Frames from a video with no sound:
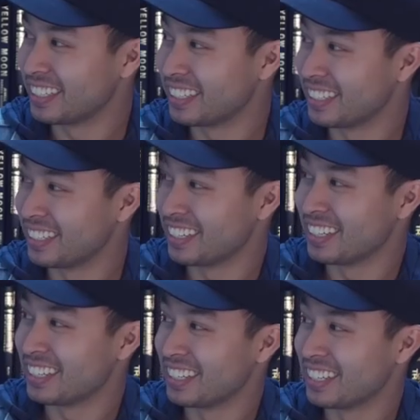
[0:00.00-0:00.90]

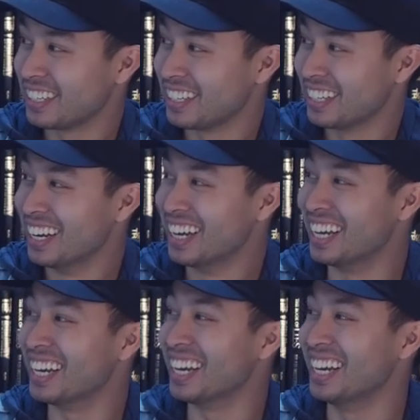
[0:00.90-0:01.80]

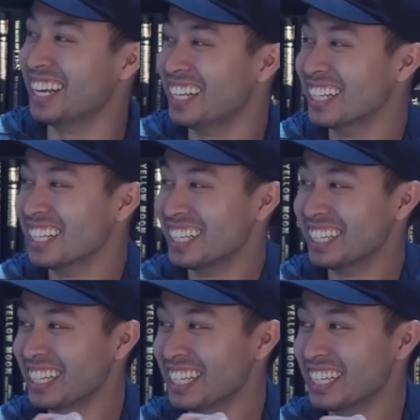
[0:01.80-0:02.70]

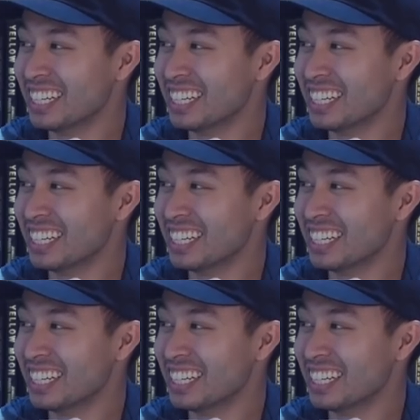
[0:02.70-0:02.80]
(silent)